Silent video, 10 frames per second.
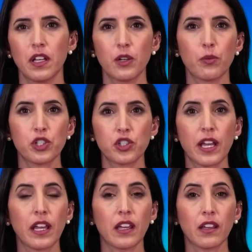in which
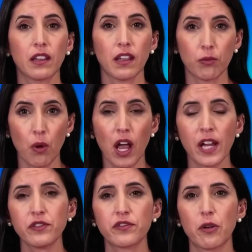they
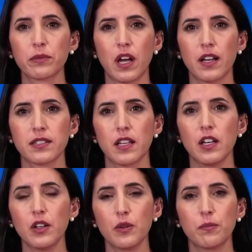arrived from
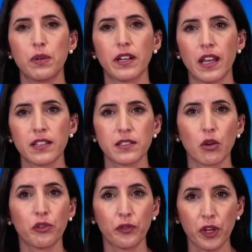Gaza. But as
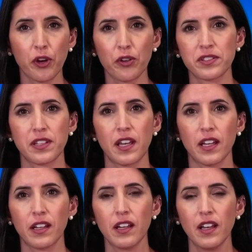Ophir
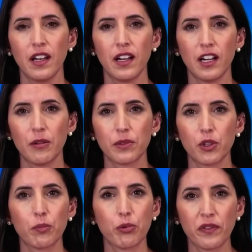said,
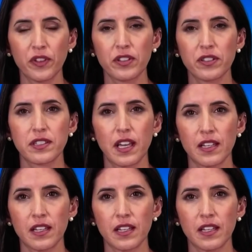your previous